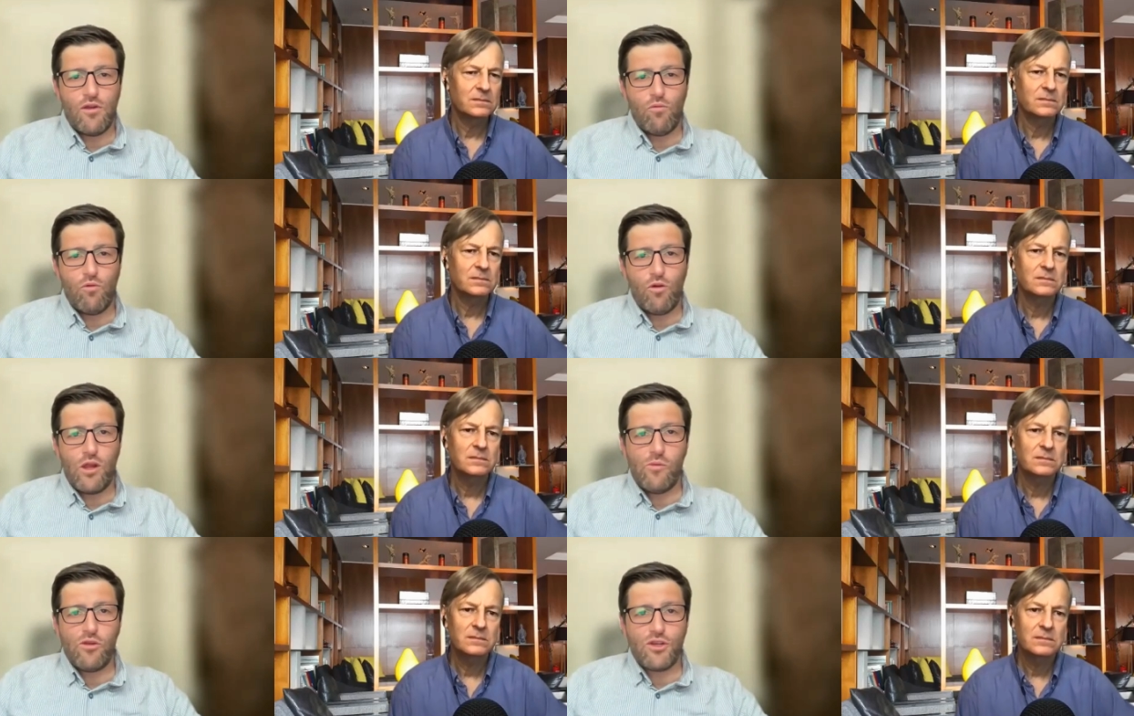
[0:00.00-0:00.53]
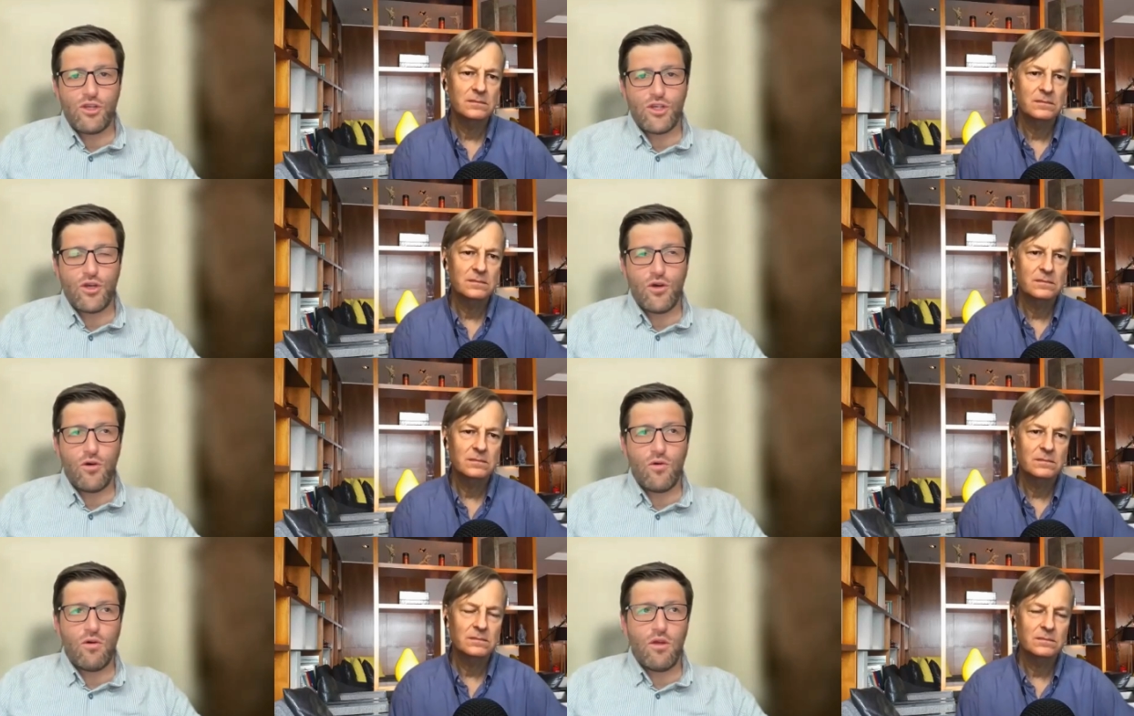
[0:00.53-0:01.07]
Speaker 1: were able to
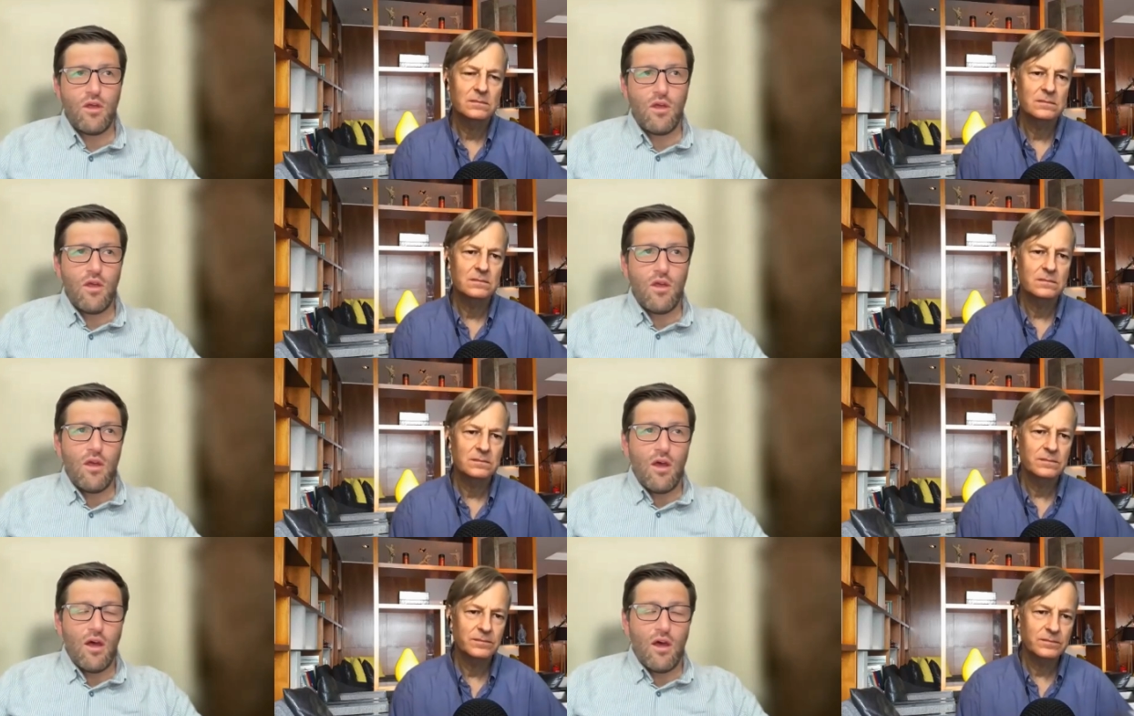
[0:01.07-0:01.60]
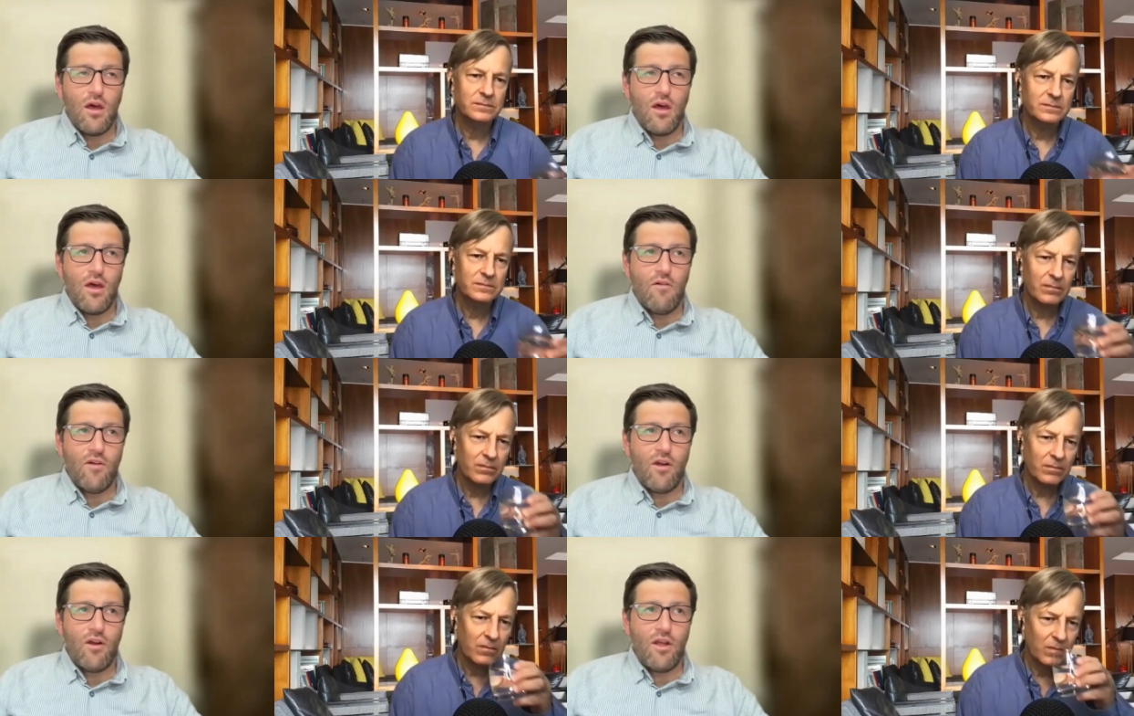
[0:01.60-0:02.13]
show uh, a
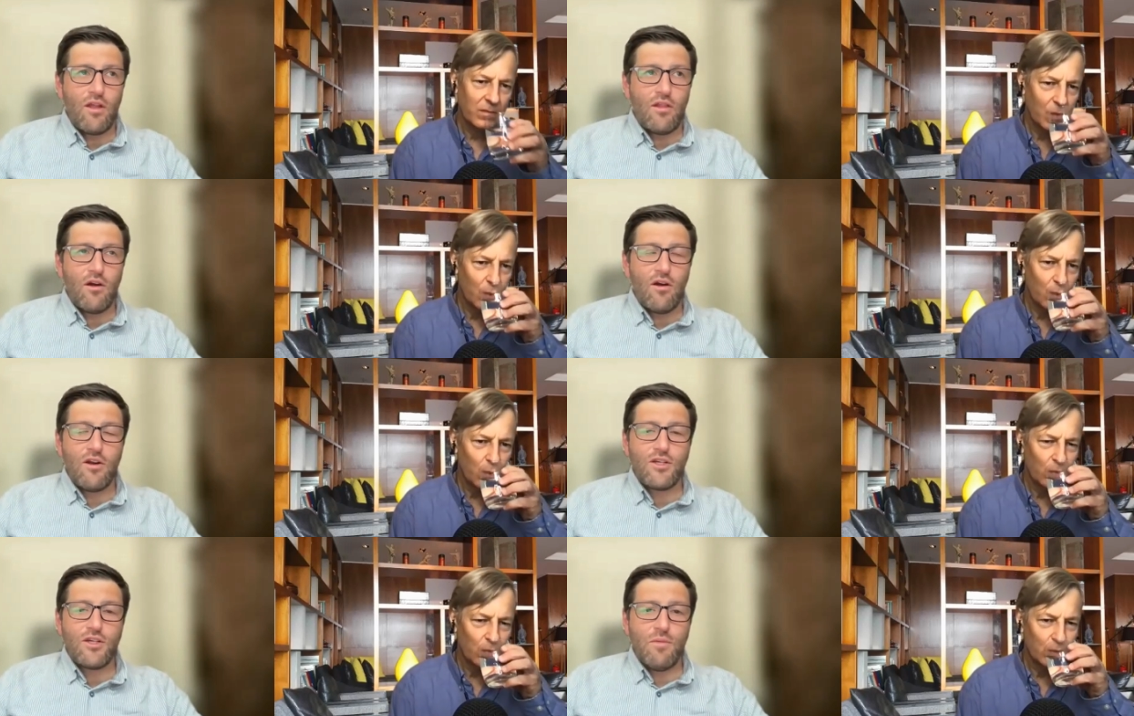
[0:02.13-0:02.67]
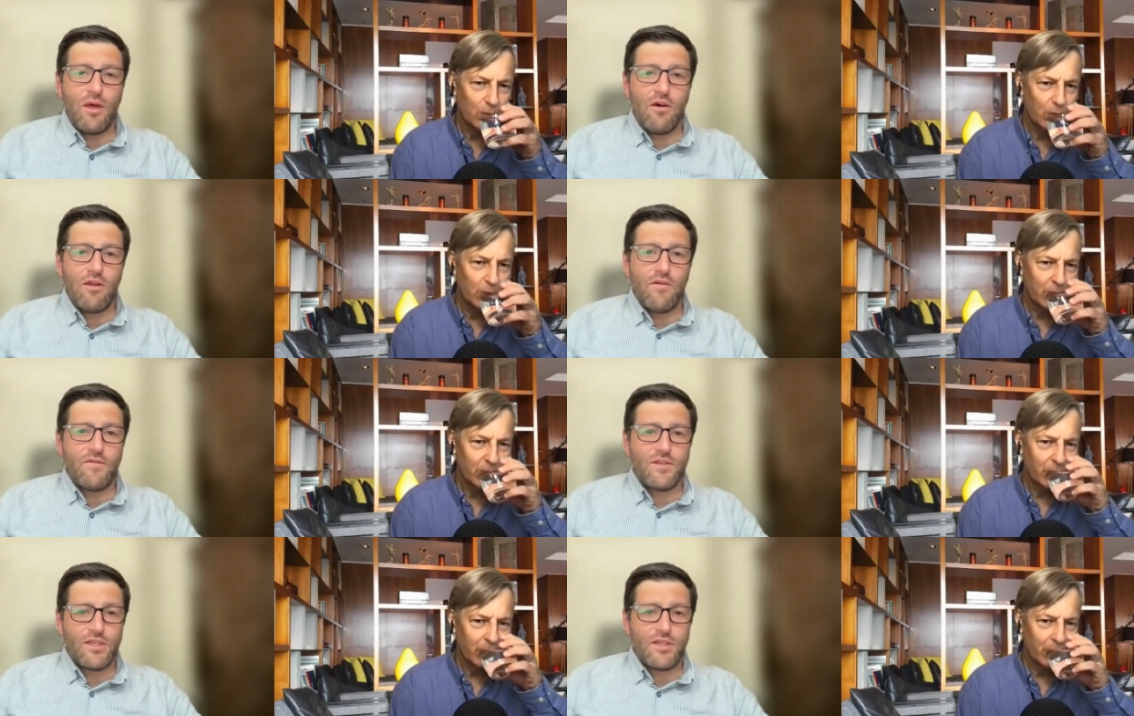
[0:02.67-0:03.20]
very large amount
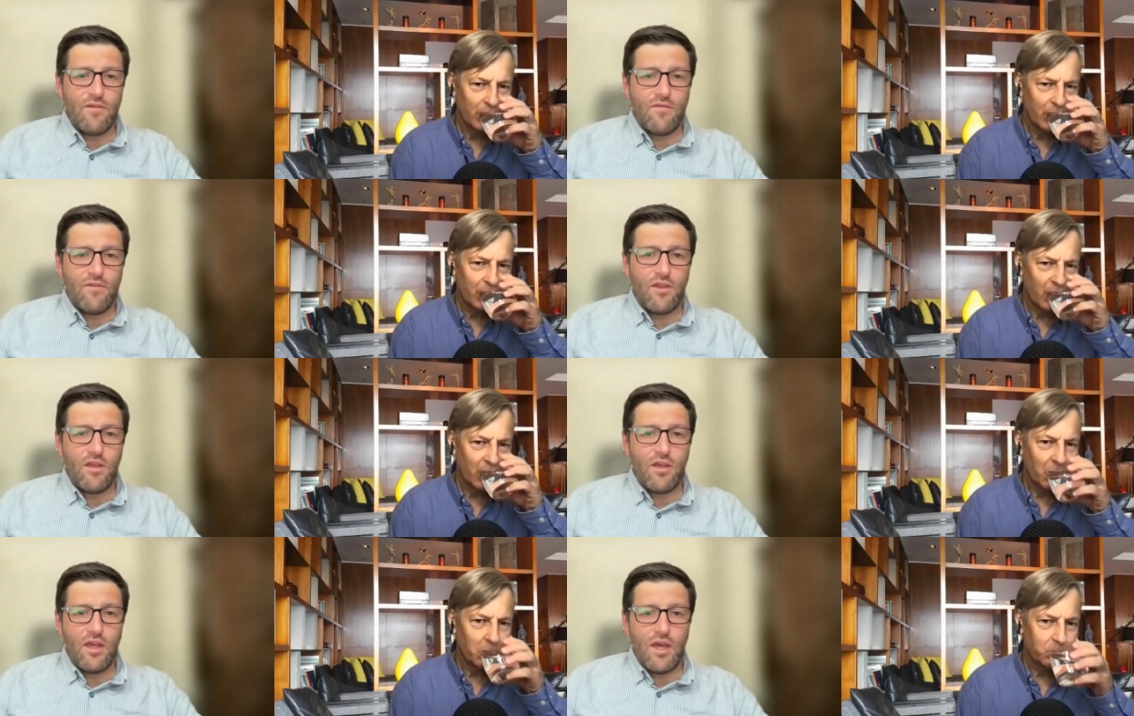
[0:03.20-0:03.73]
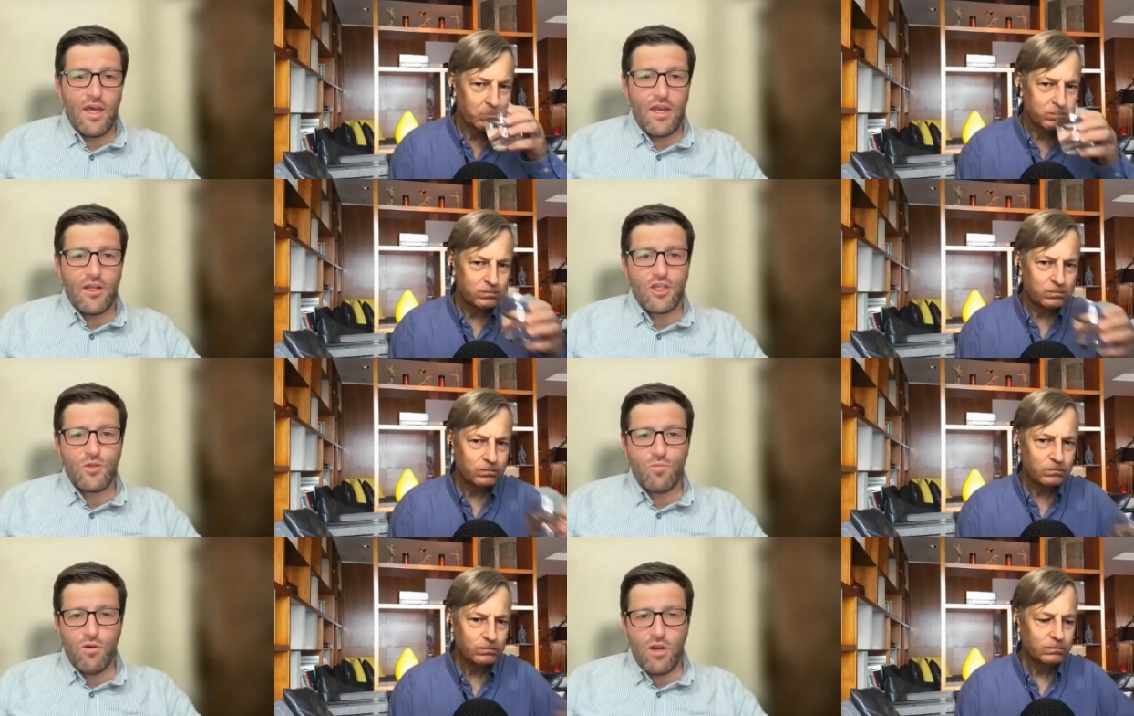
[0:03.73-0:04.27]
of safety and
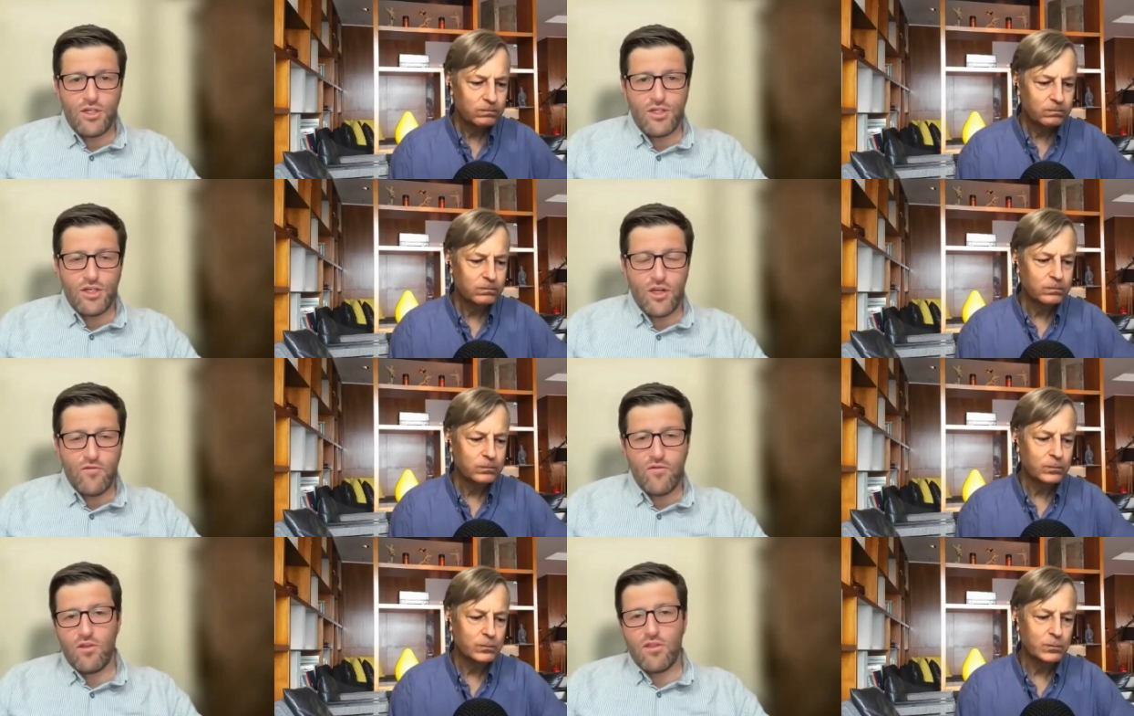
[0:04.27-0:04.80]
expression of our